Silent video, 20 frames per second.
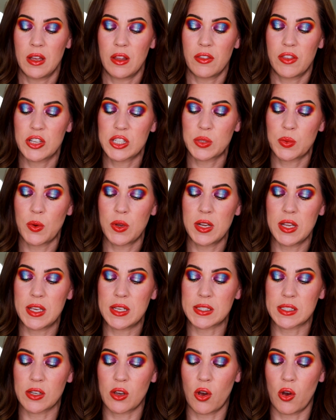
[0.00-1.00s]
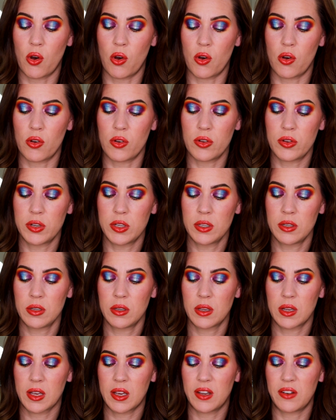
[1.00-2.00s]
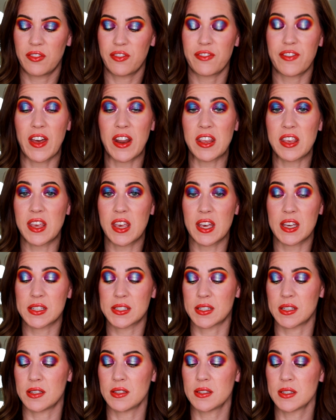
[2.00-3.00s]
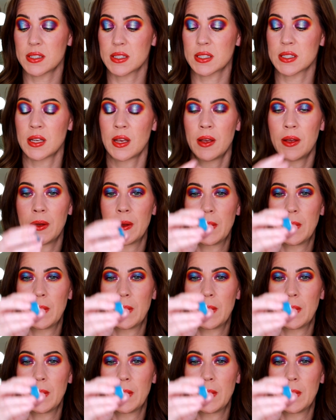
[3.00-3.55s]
This one is called Confetti Kisses,